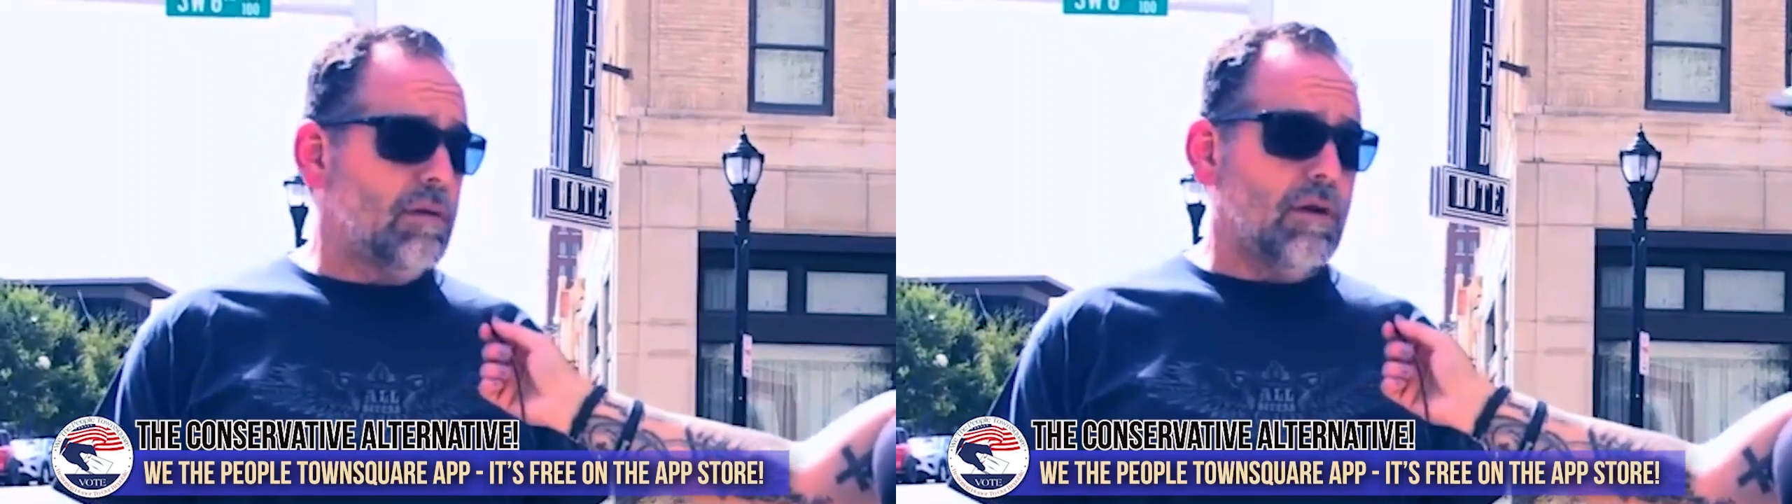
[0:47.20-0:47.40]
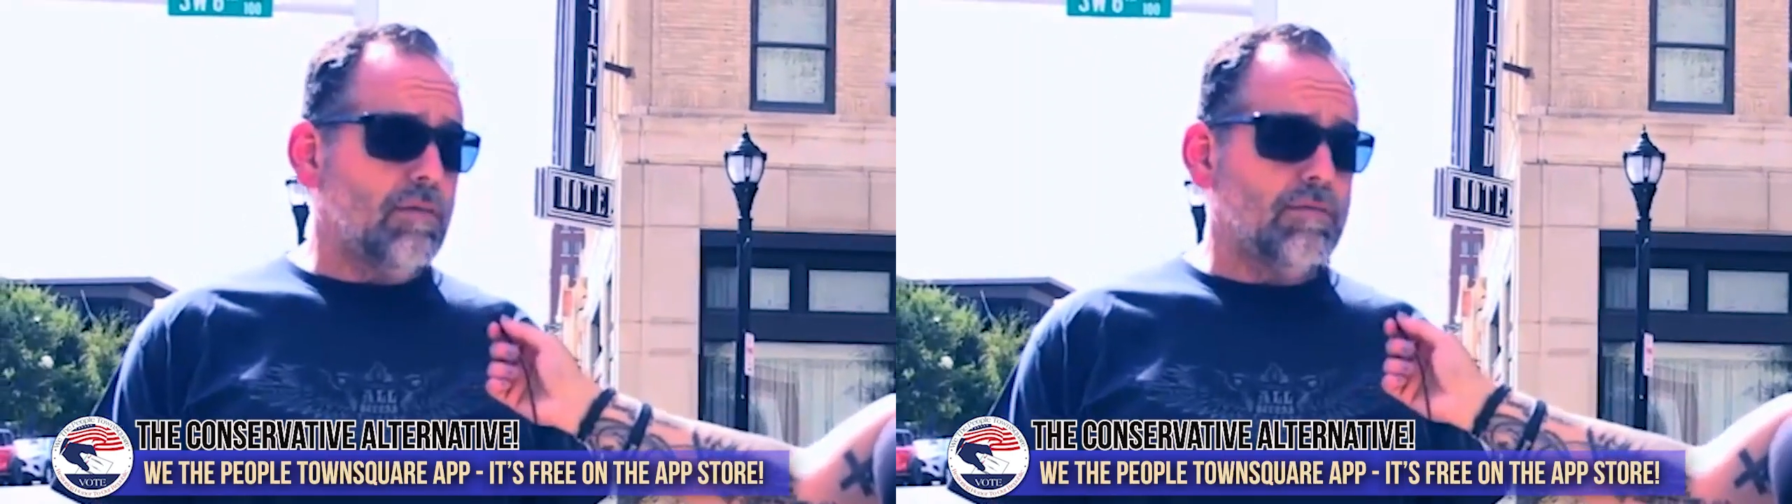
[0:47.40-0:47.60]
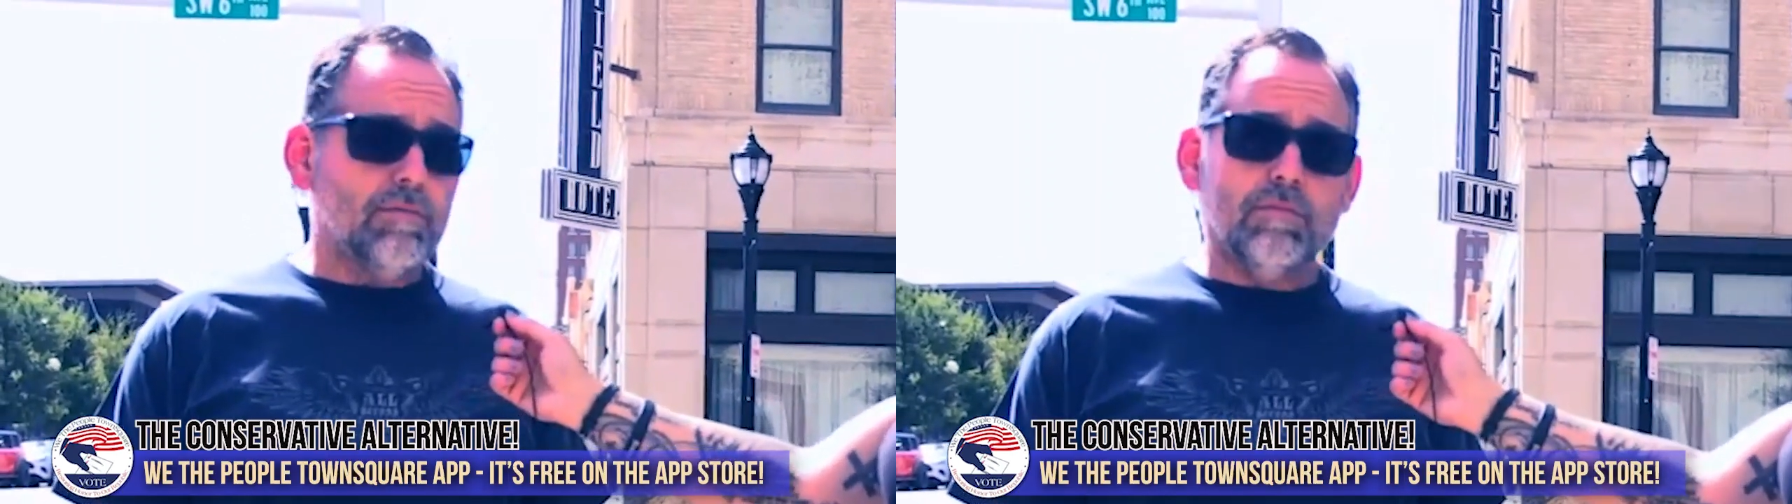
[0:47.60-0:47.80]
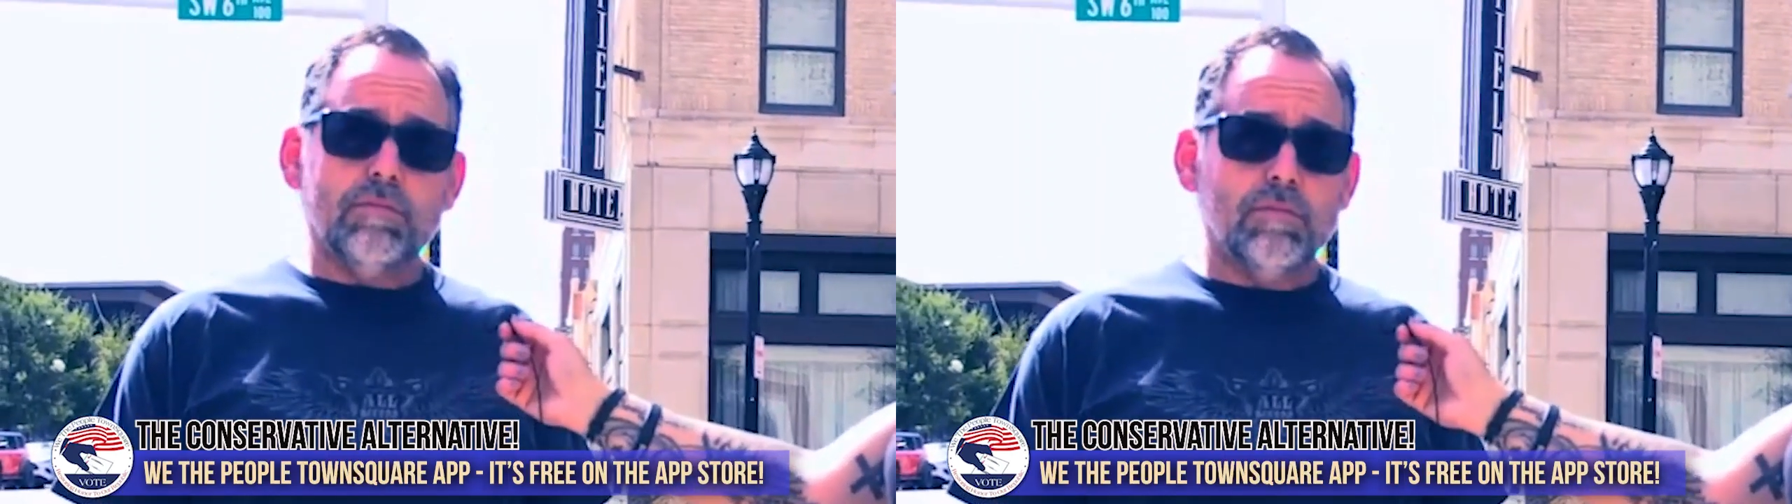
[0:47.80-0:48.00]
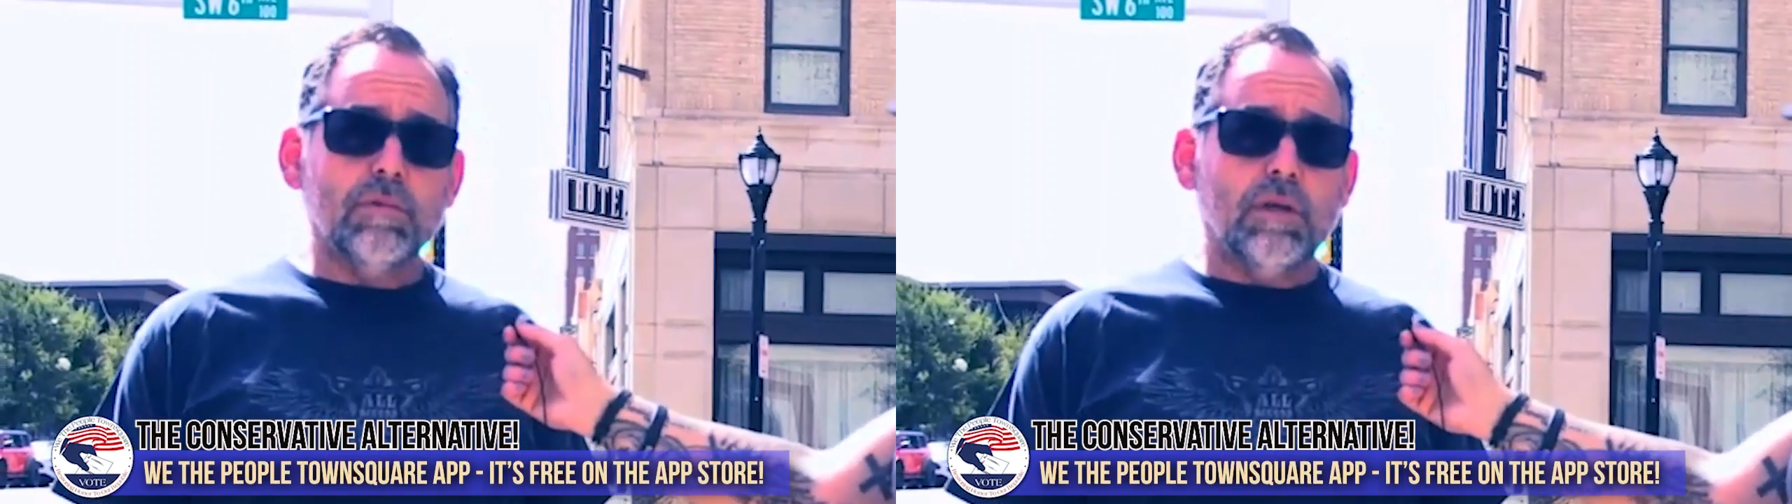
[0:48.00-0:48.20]
You know,
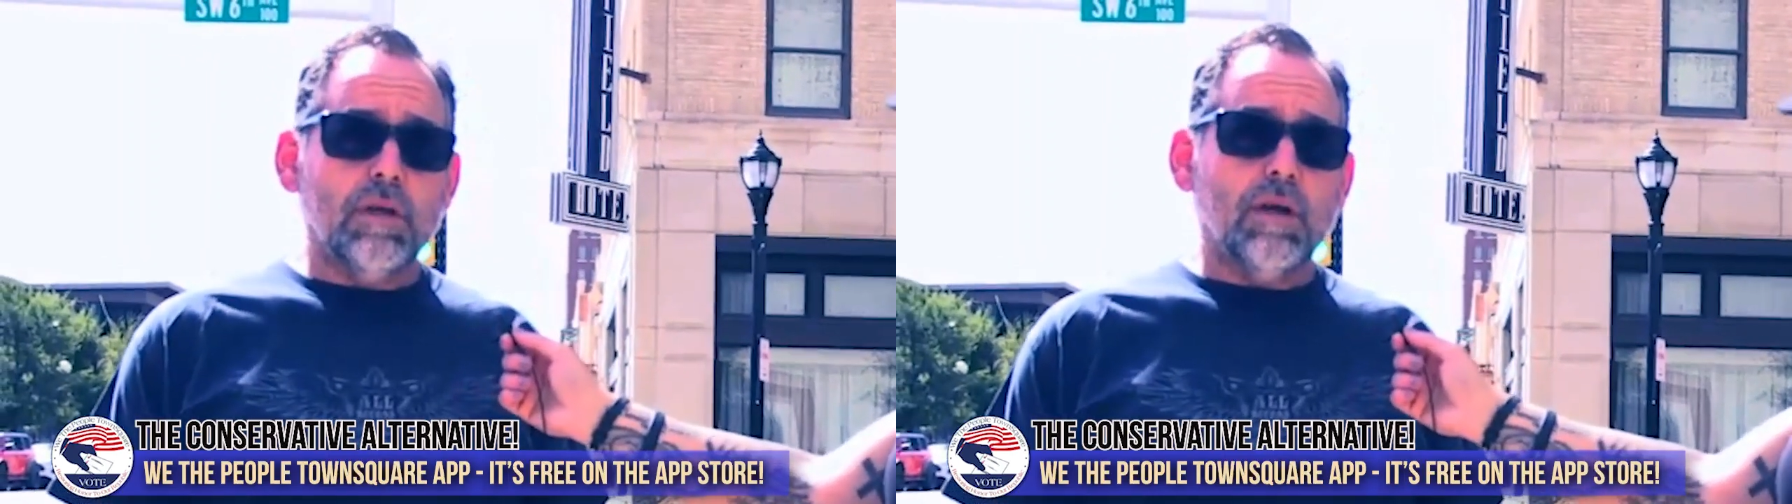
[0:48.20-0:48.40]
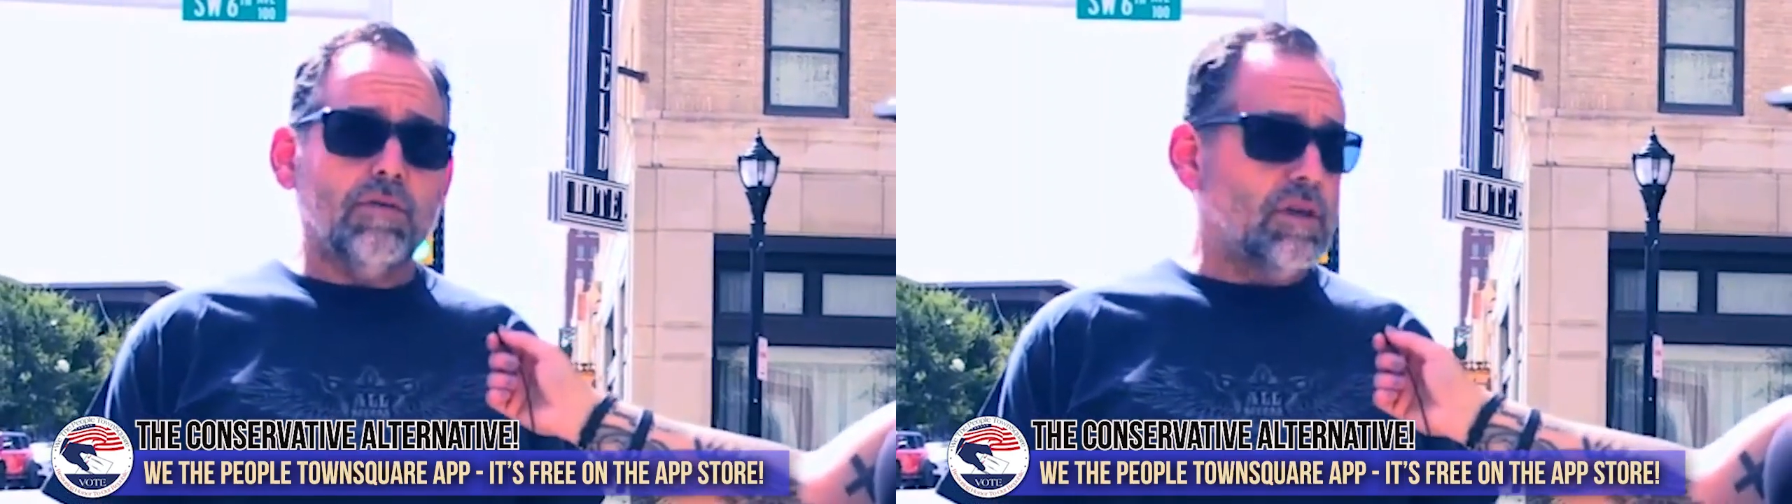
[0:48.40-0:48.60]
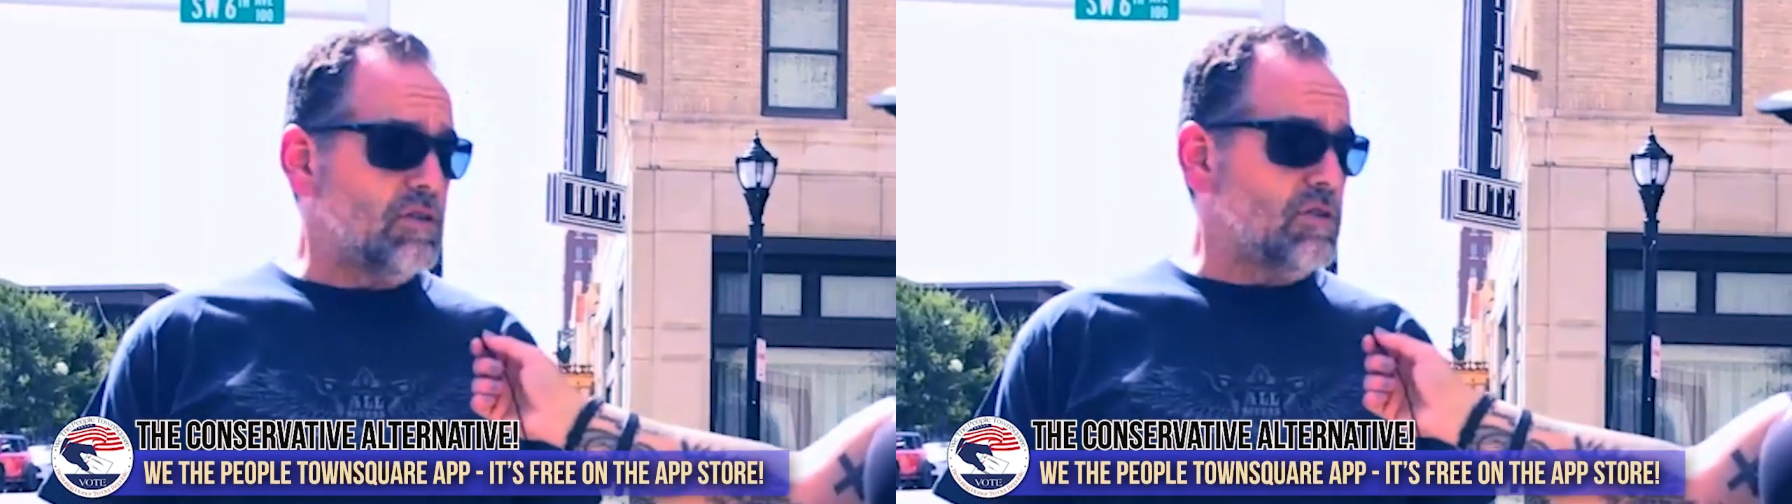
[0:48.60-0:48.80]
everything's